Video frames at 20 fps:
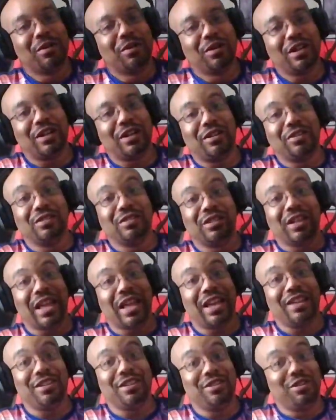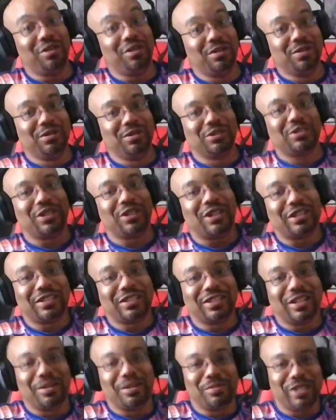Well, and you saw
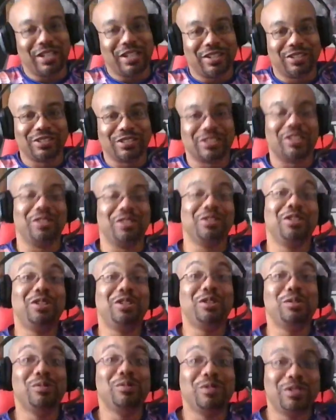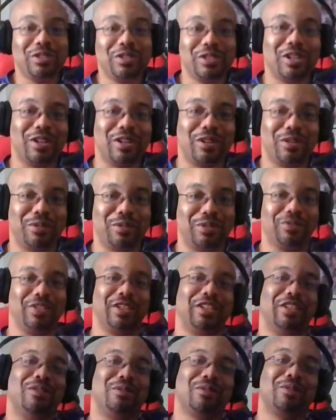the thumbnail, so you know what
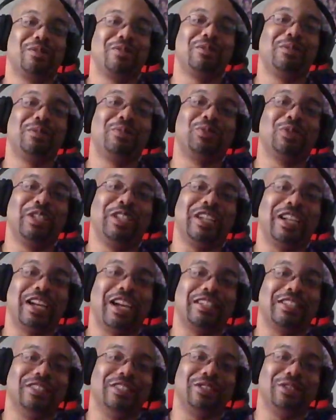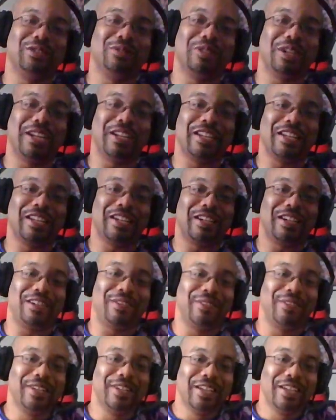video we're reacting to right
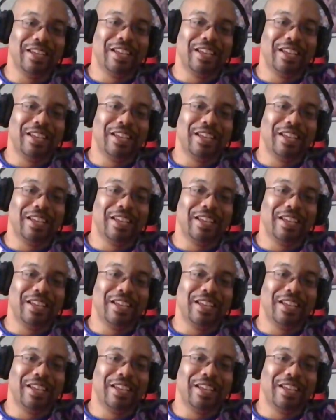now.